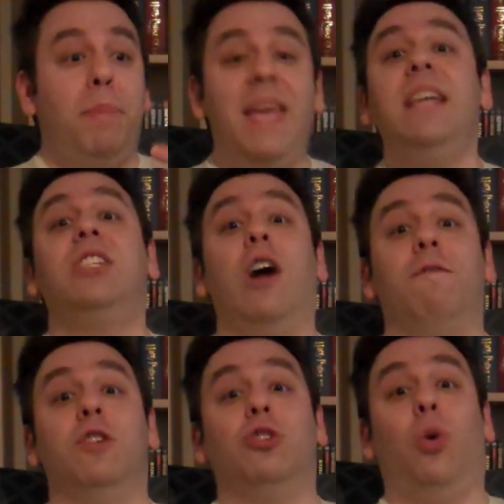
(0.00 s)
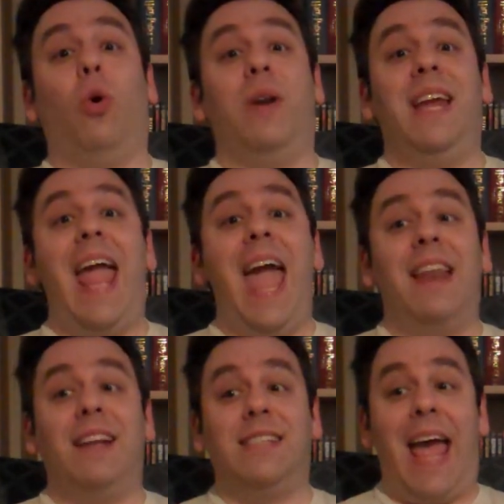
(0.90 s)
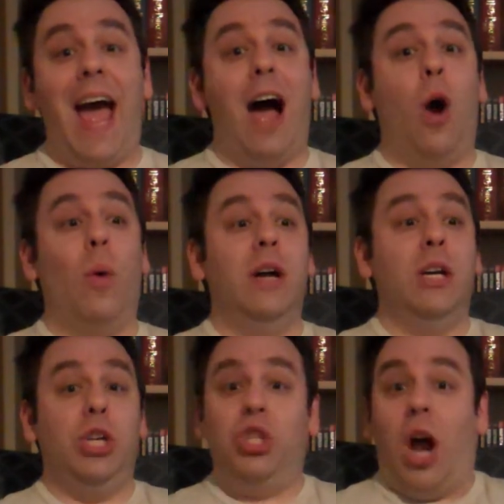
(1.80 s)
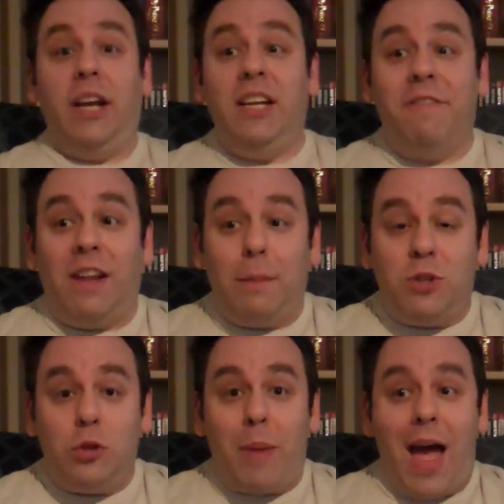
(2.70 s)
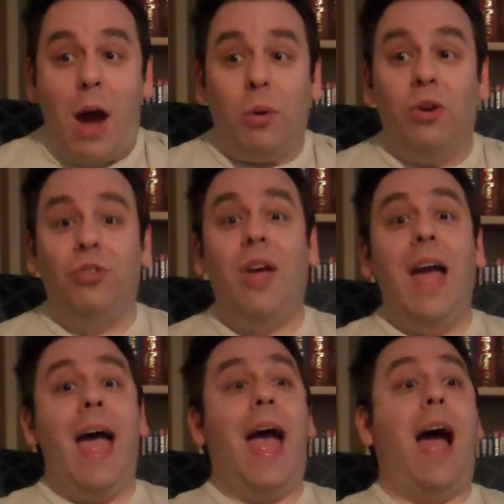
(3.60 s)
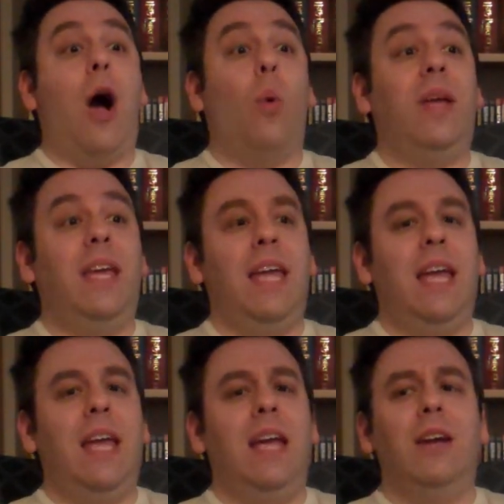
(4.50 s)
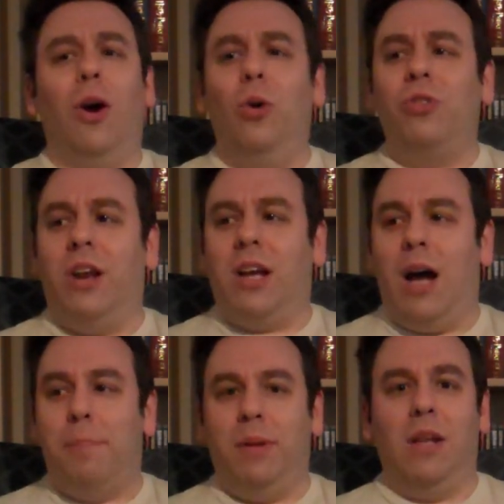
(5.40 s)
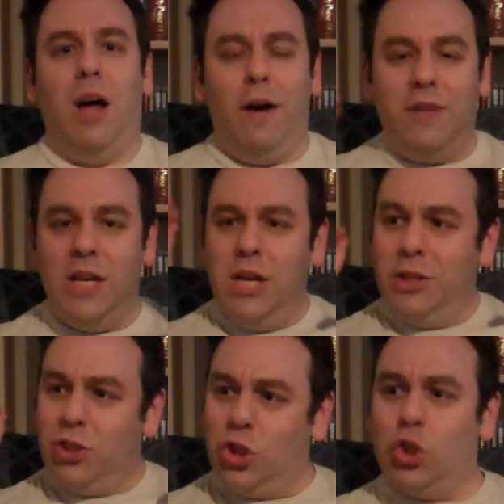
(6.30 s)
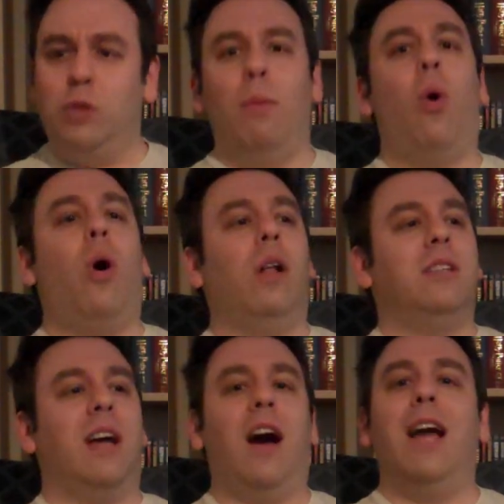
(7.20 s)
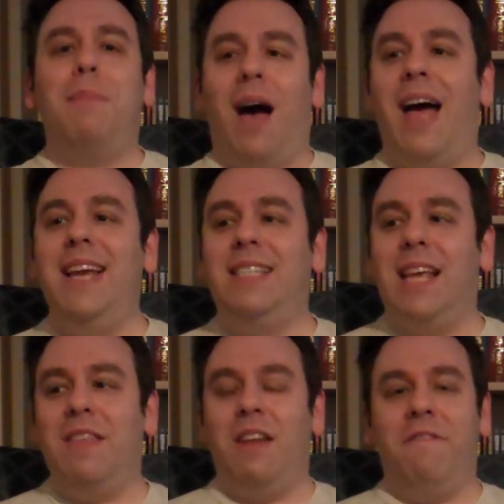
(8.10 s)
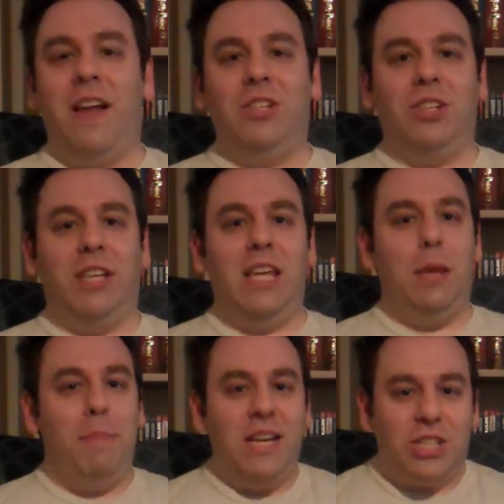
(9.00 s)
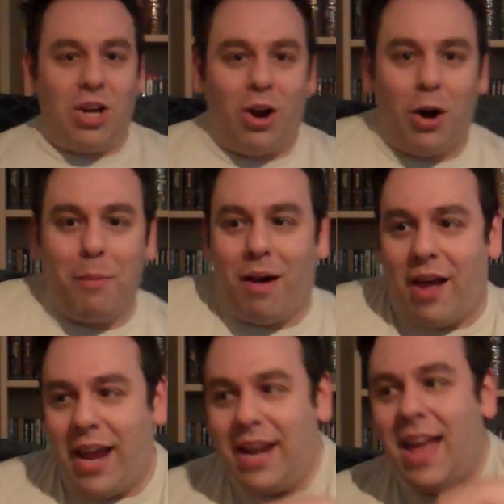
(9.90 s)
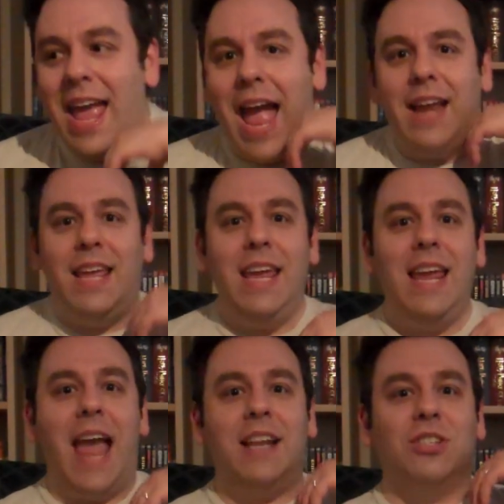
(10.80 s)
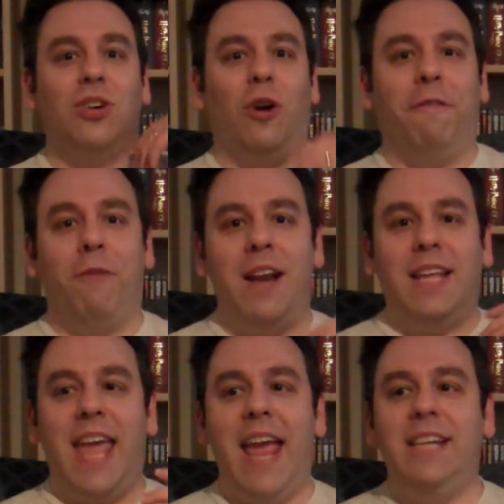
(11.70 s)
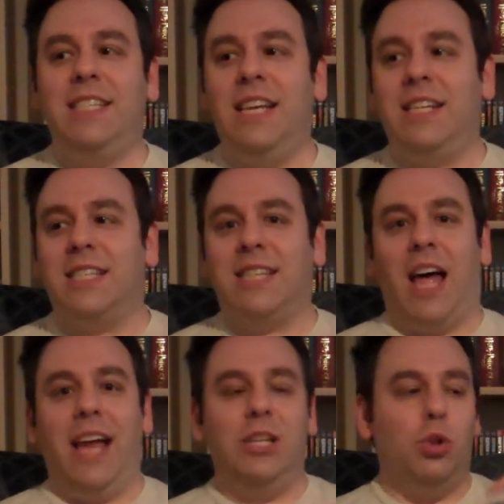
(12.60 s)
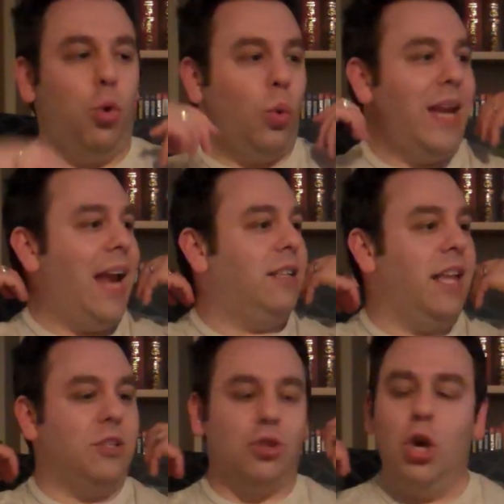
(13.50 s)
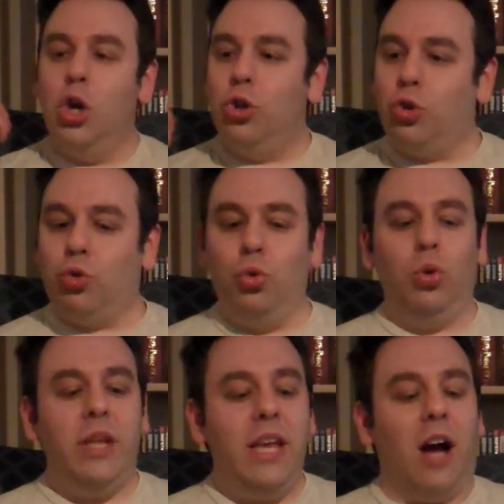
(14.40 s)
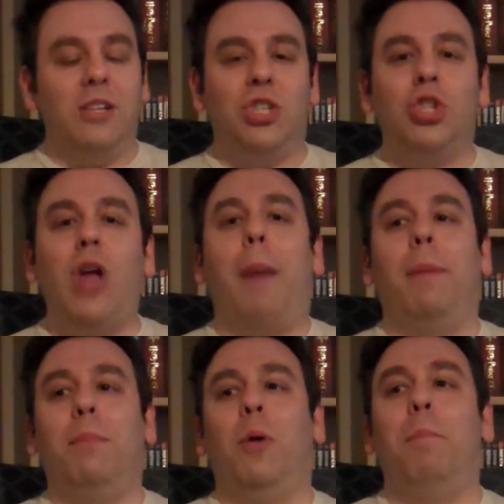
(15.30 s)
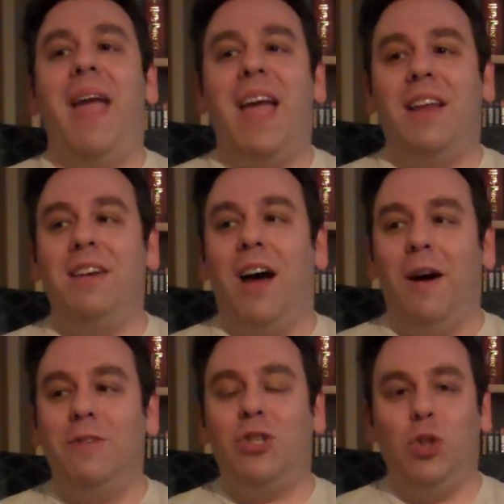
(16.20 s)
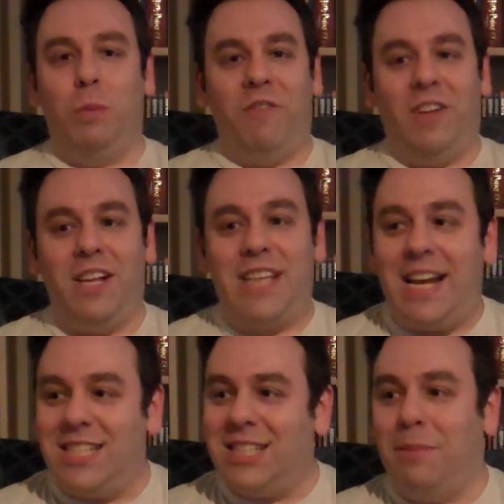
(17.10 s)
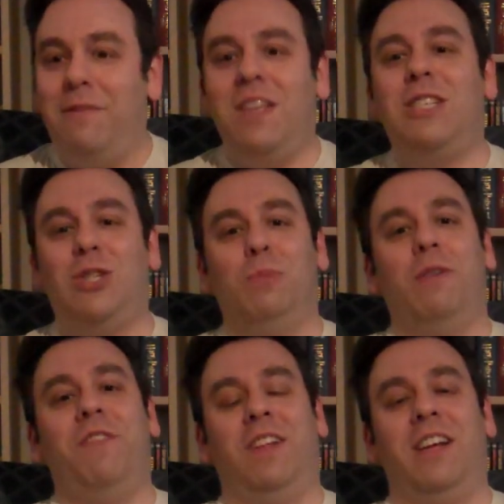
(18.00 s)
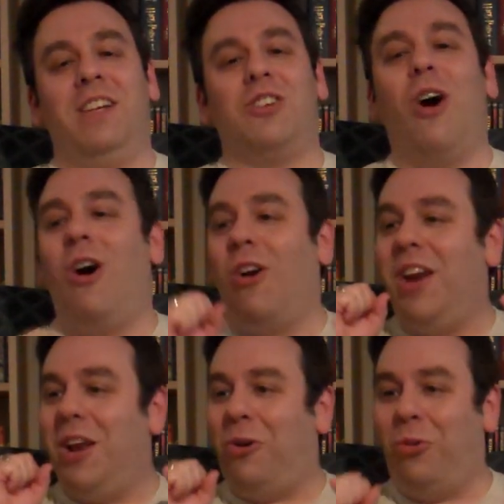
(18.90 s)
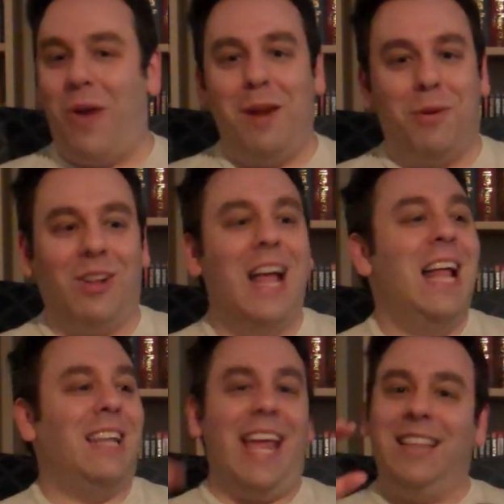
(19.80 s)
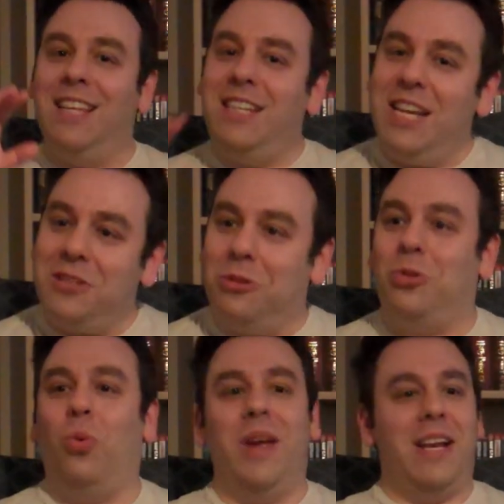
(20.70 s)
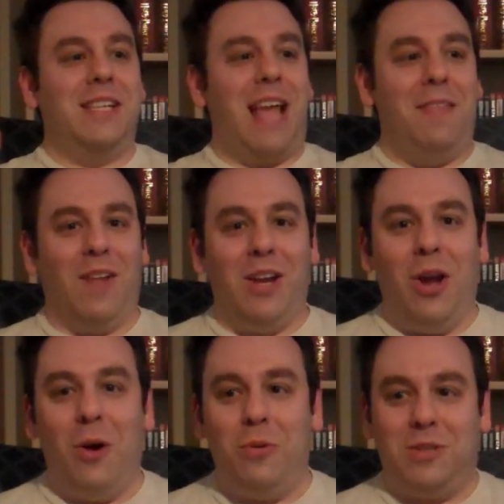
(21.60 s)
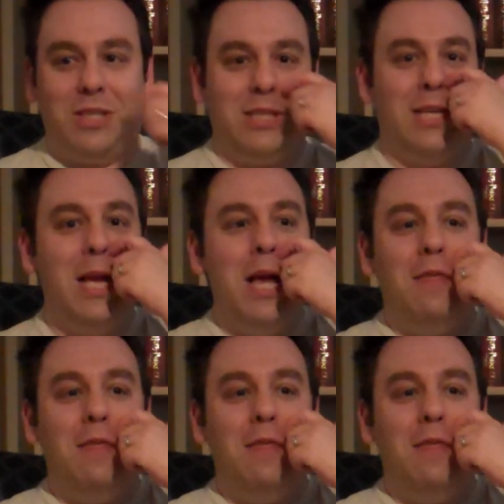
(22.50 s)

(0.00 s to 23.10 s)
piece of the story, and it's how Johnny develops his powers, how he goes on a couple of small-time heists, and then eventually he meets Carmine, and he and his girlfriend Casey decide to create this truly unstoppable band of supervillains. And some of these supervillains are incredible, like the Diesel Twins and the Ghost.